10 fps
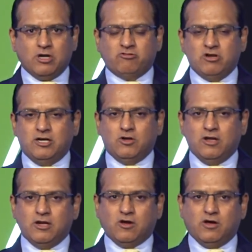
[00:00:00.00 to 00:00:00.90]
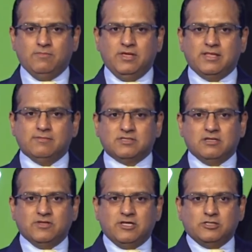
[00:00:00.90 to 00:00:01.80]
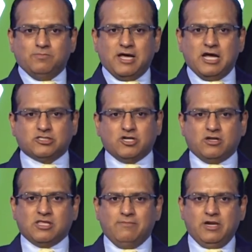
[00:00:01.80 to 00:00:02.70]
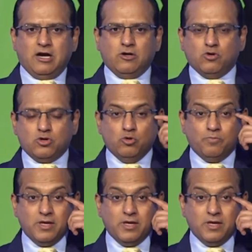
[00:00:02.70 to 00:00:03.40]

trillion dollar economy in themselves, whether it's Maharashtra or Tamil Nadu or UP.